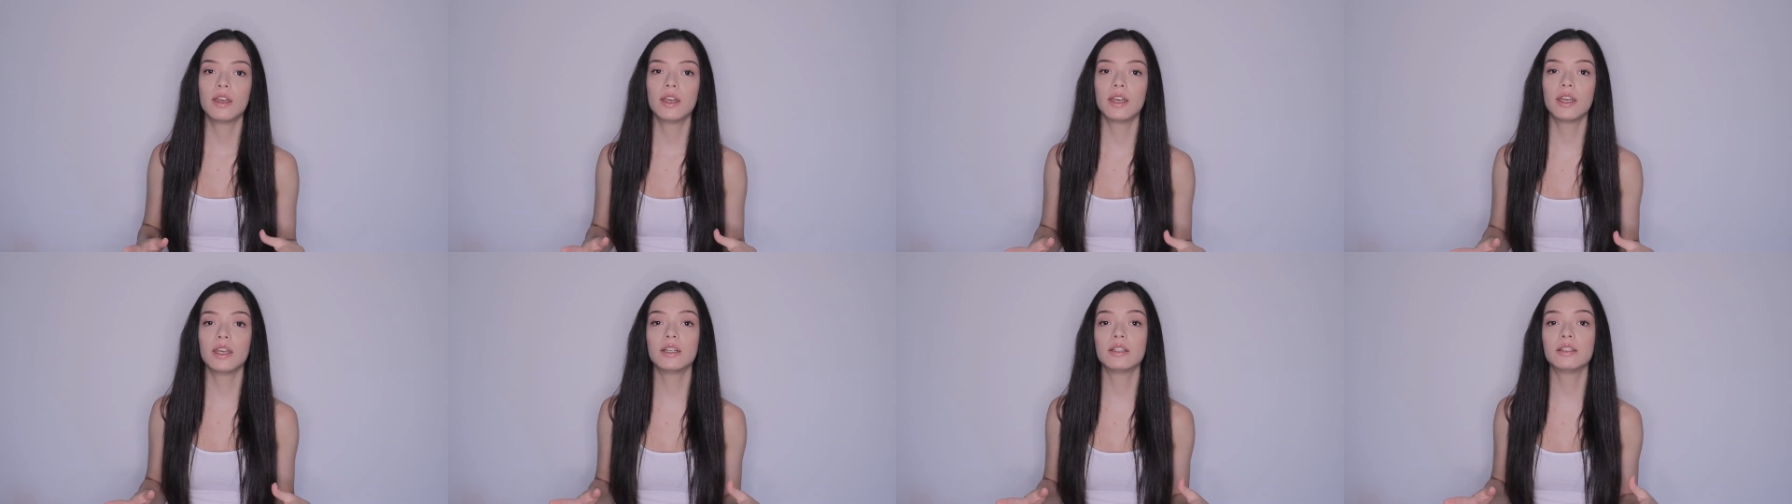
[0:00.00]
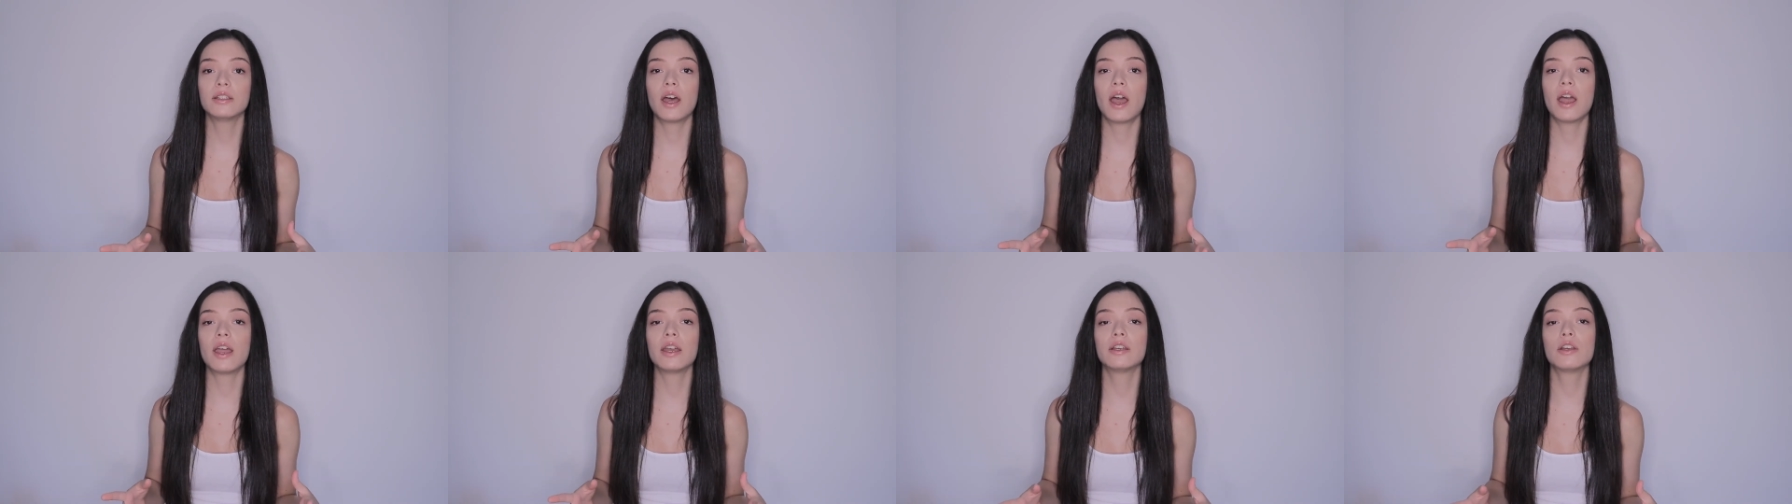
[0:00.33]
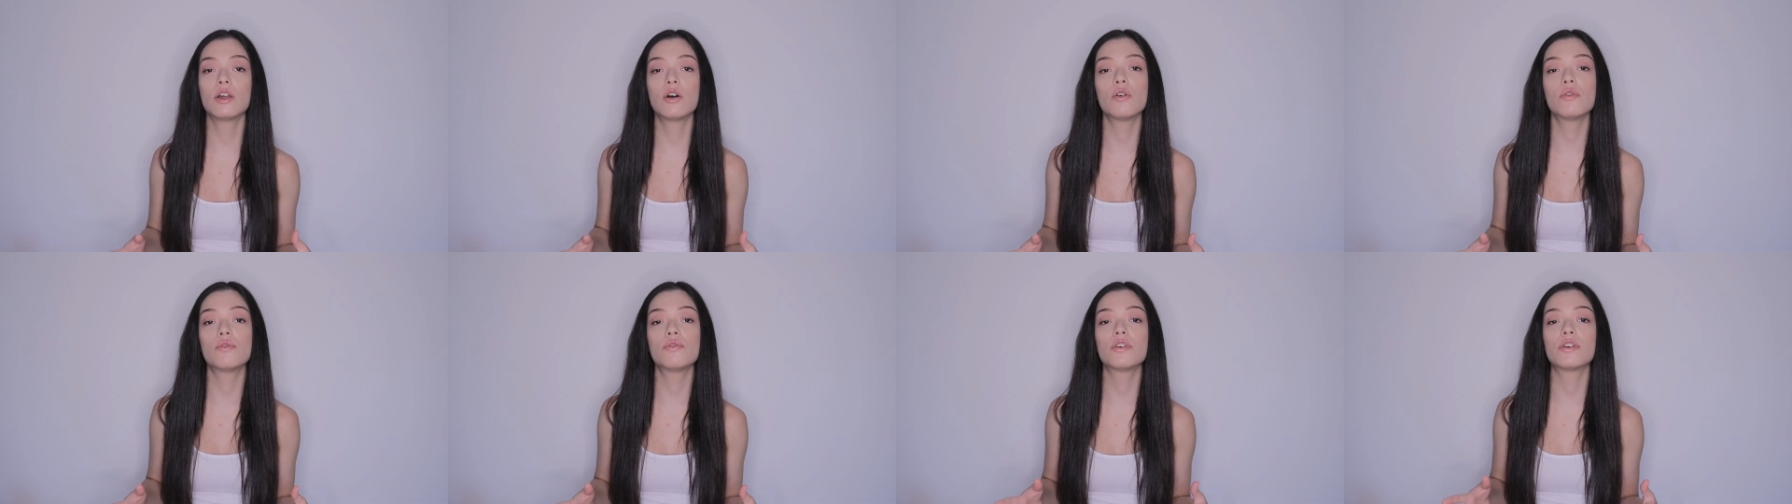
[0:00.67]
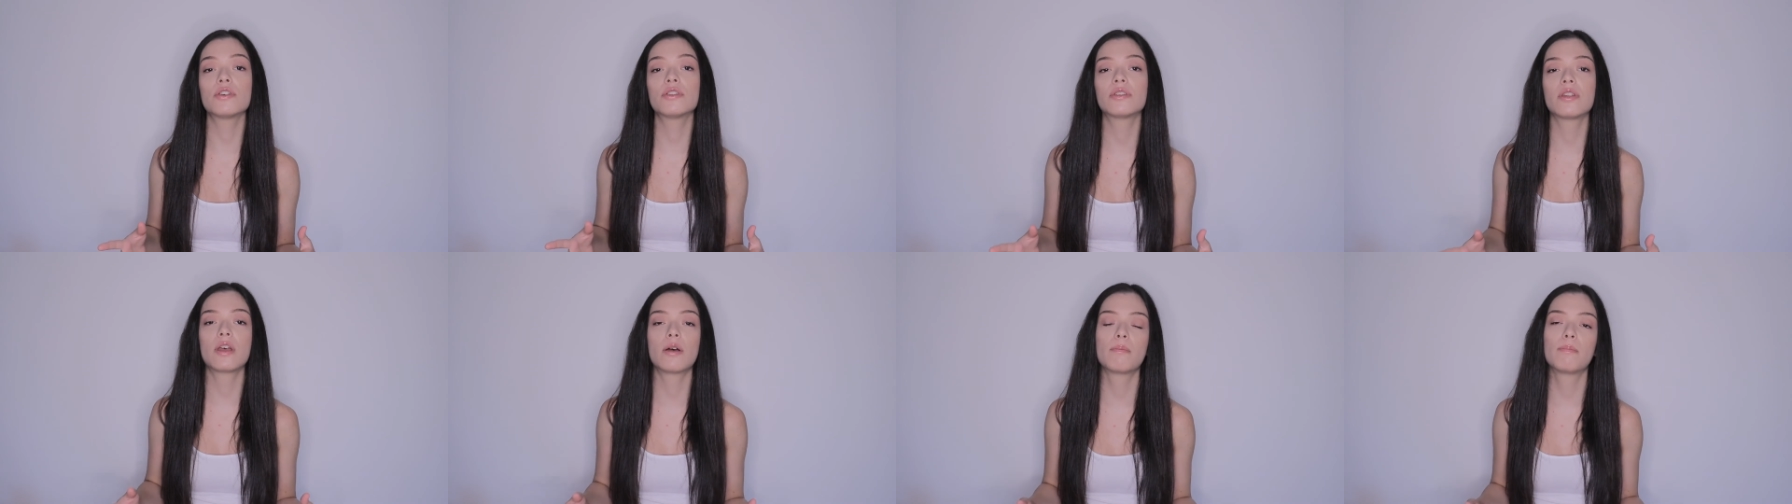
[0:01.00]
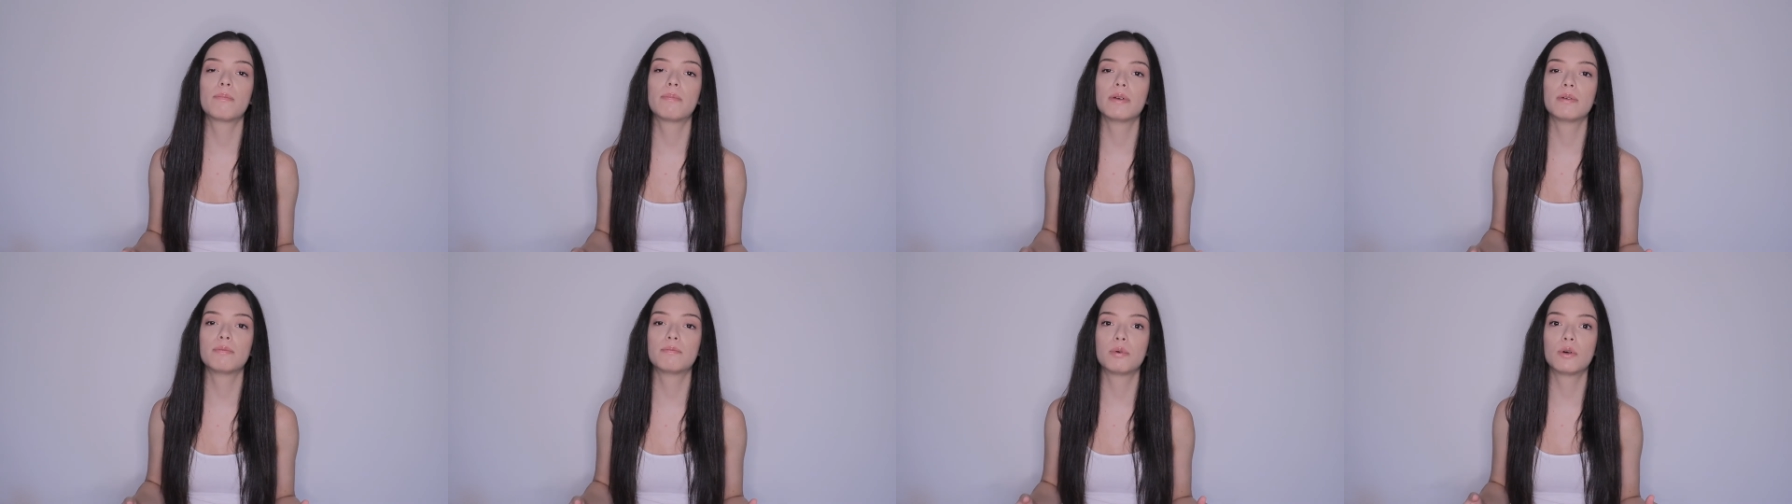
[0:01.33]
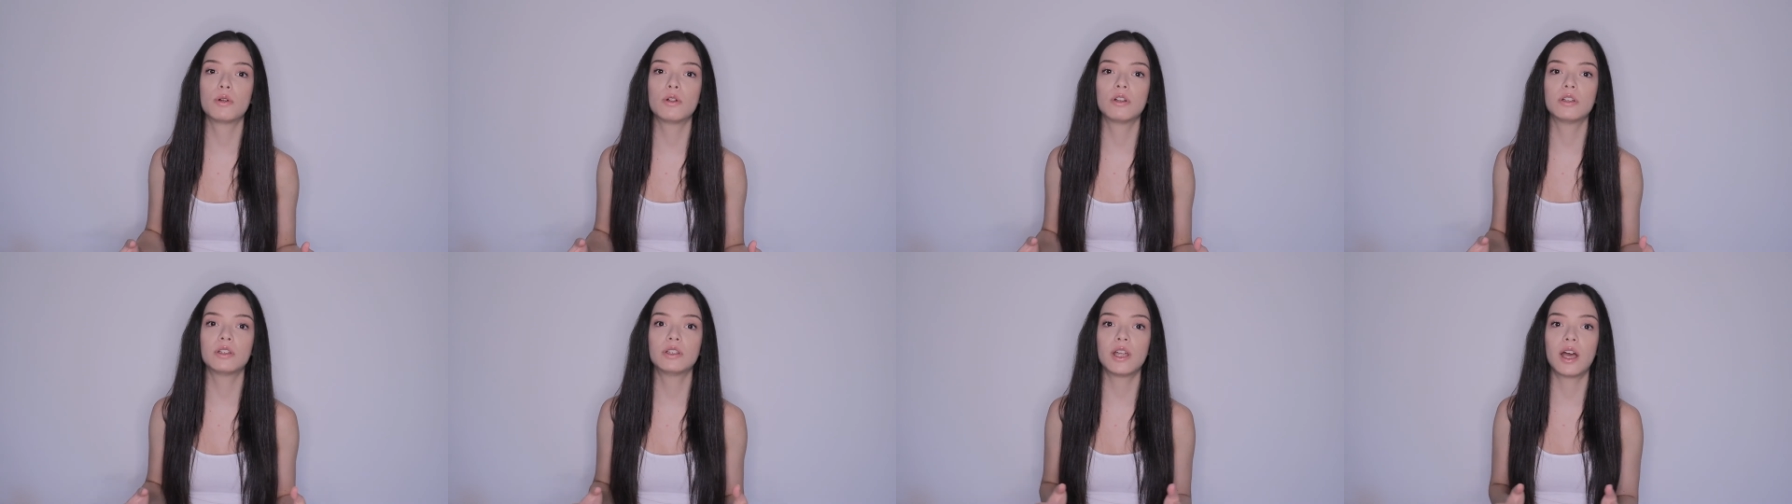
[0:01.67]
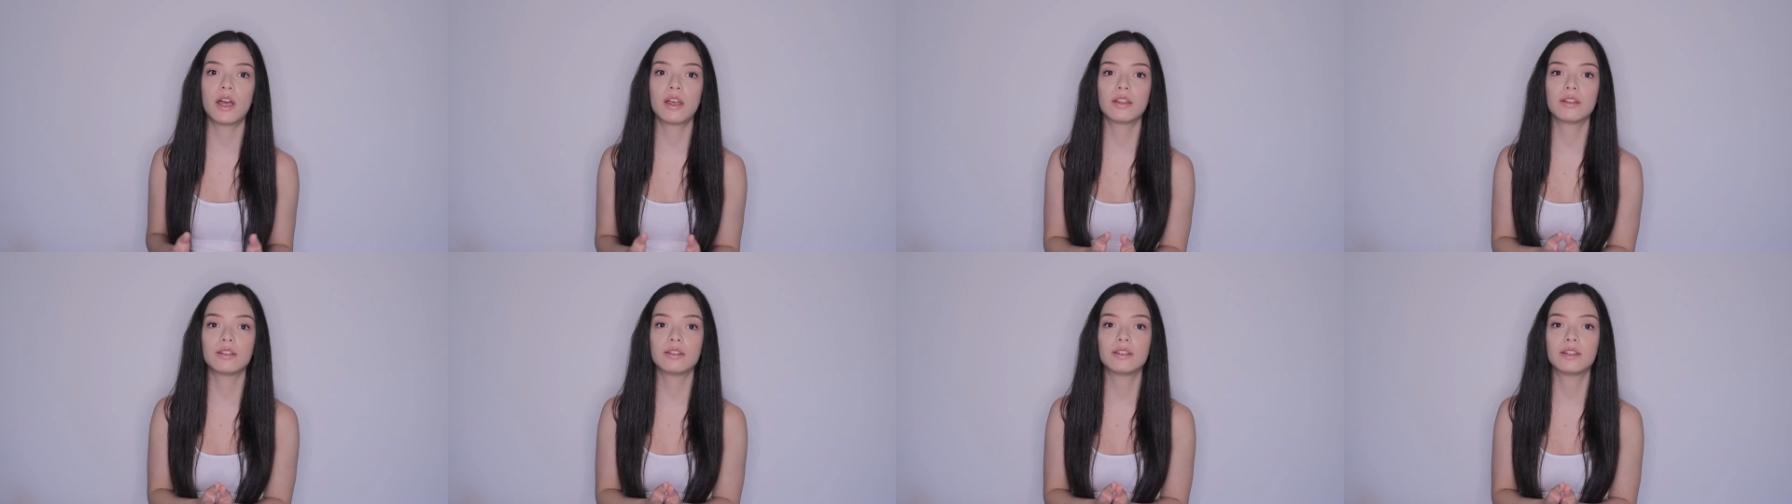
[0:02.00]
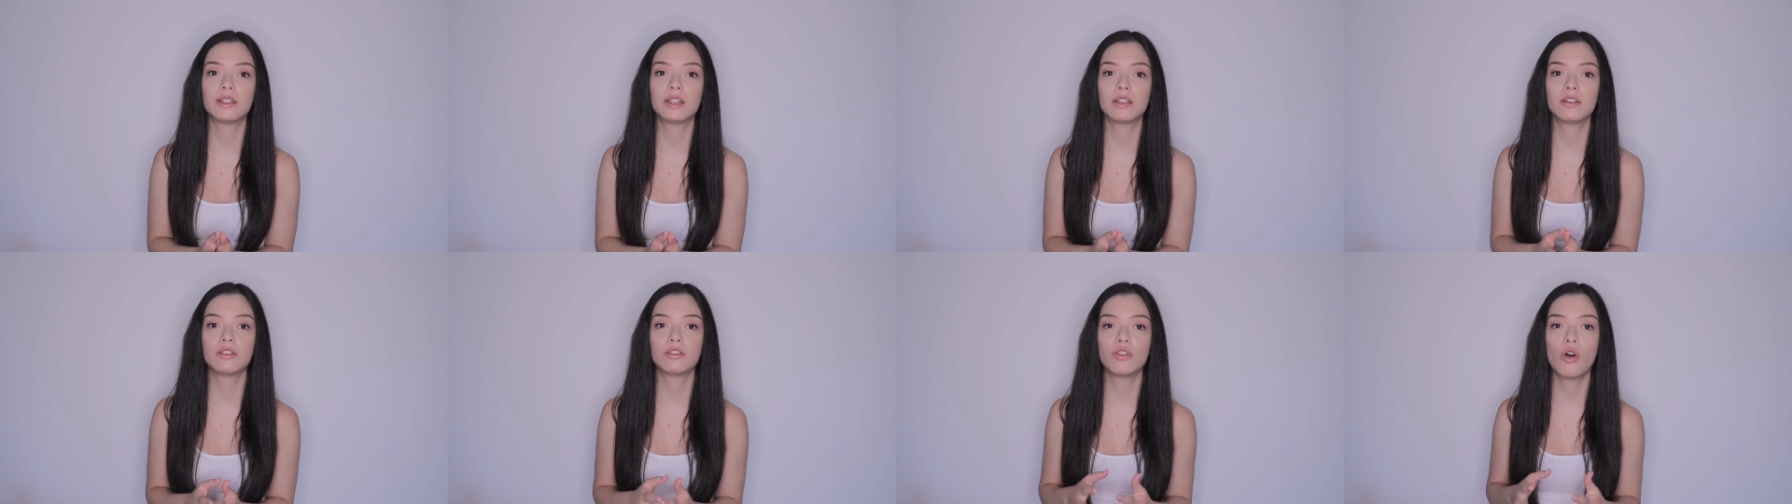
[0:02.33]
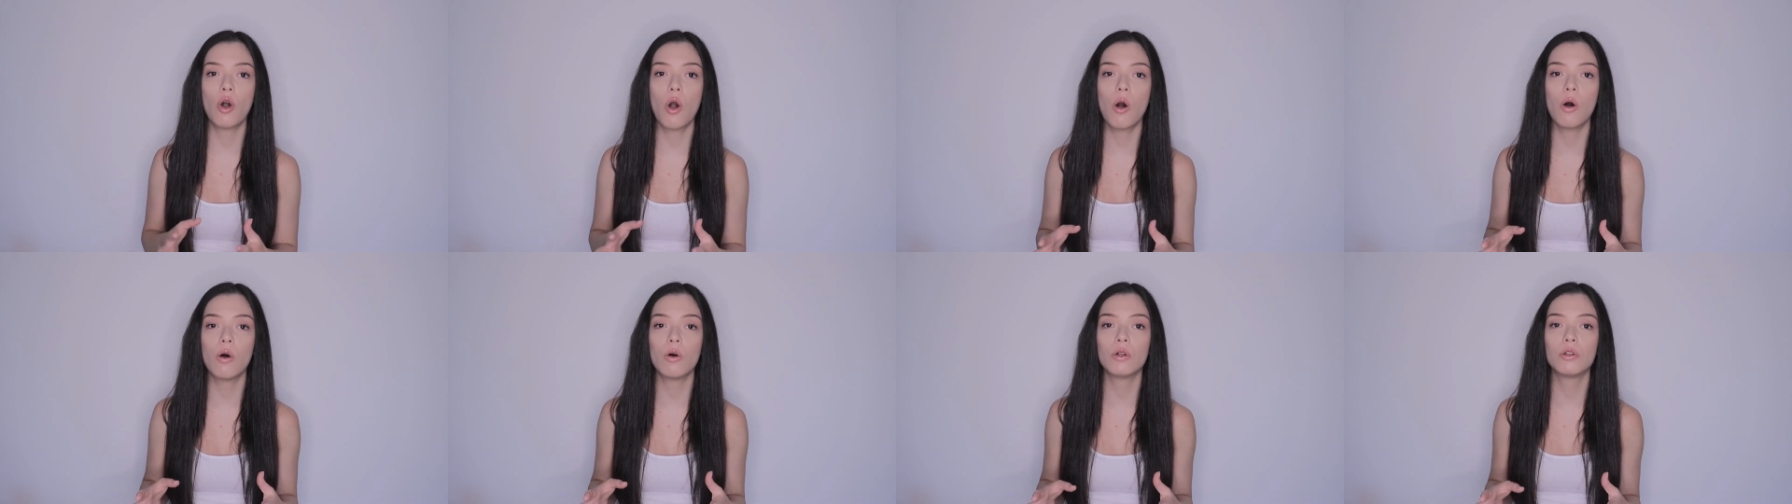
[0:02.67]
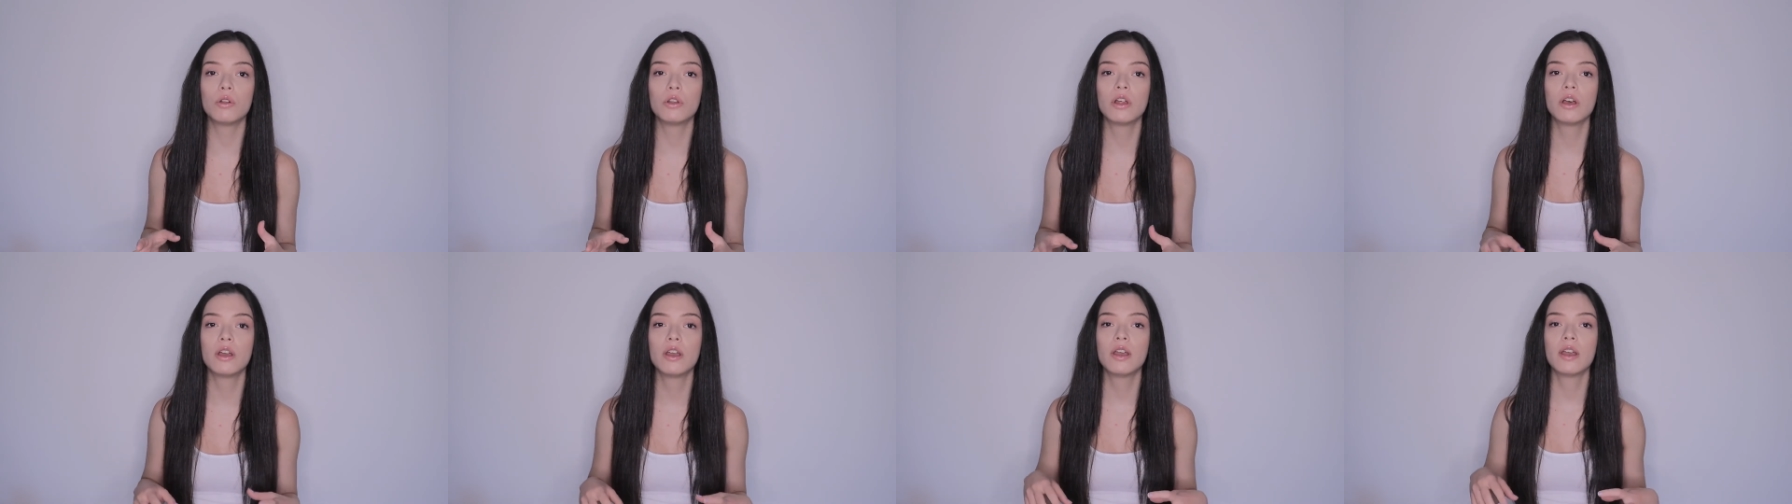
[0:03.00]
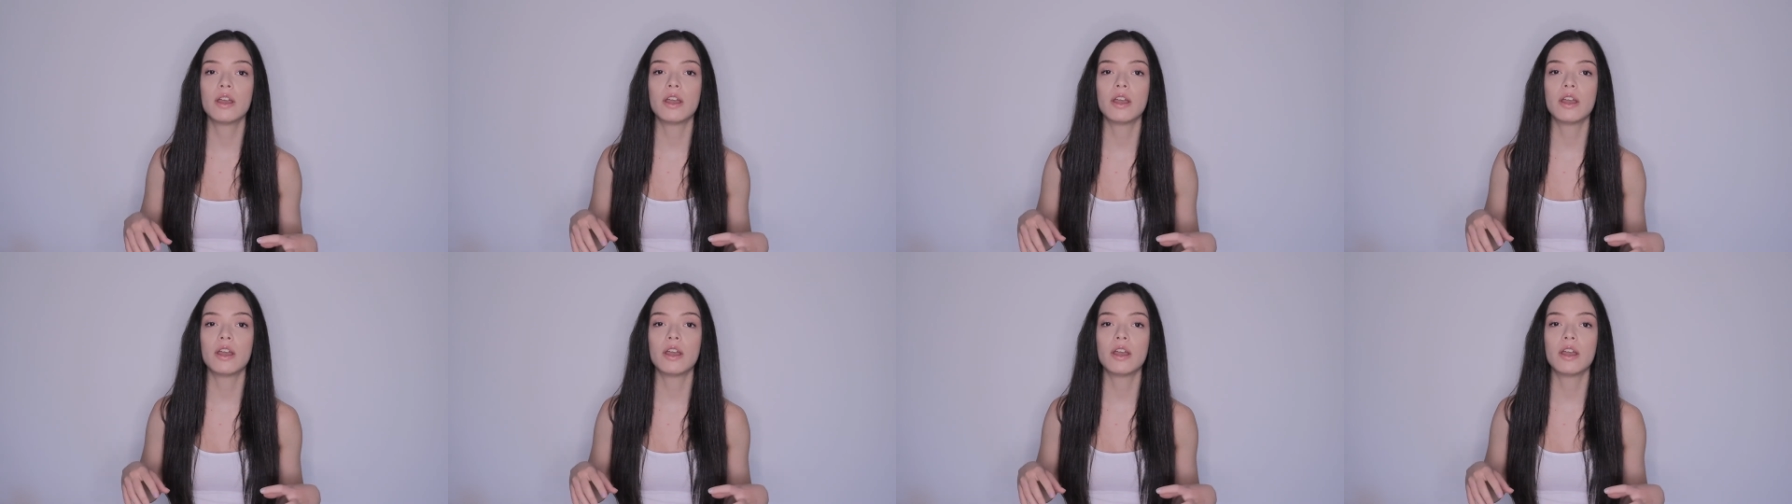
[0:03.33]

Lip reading: And I know for some people that this whole